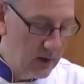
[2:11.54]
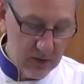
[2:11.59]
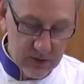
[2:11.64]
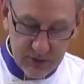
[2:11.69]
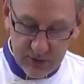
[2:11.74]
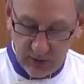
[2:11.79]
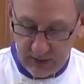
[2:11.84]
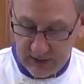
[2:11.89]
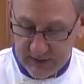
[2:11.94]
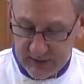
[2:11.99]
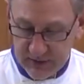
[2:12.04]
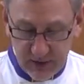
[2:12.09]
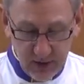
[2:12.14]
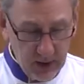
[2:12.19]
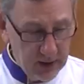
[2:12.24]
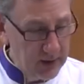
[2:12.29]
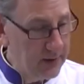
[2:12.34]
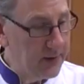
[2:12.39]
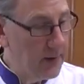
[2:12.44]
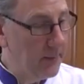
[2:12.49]
So let's
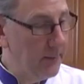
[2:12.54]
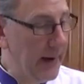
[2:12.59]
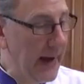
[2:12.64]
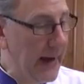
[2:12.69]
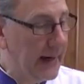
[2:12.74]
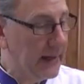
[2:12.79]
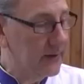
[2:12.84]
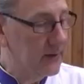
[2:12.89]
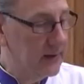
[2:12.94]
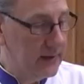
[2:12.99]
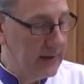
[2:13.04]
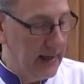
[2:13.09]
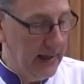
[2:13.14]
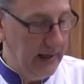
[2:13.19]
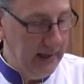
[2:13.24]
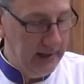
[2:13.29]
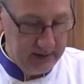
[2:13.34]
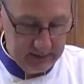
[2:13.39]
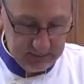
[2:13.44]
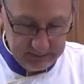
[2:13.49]
start on the back of the
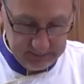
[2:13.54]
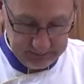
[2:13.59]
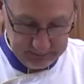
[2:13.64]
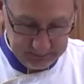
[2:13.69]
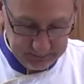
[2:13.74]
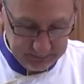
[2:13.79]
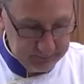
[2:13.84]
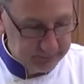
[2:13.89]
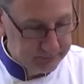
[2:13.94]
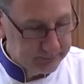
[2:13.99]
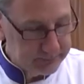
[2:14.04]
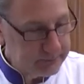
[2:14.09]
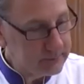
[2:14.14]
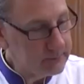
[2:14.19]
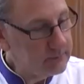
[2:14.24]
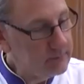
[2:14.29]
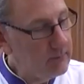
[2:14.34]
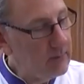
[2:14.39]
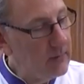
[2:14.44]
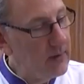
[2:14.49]
cake,
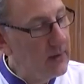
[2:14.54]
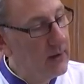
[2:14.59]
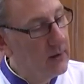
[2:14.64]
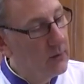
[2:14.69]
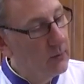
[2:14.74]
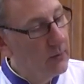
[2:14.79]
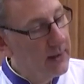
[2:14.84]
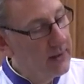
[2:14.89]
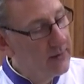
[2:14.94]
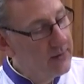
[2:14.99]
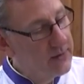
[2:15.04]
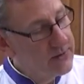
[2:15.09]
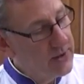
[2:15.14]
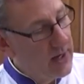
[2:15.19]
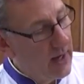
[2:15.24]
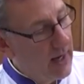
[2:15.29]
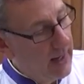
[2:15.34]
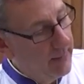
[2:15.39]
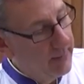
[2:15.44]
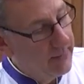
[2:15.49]
right on the
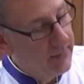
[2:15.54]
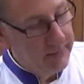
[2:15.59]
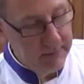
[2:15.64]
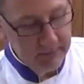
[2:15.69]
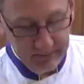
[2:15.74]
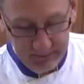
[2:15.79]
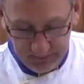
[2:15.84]
top.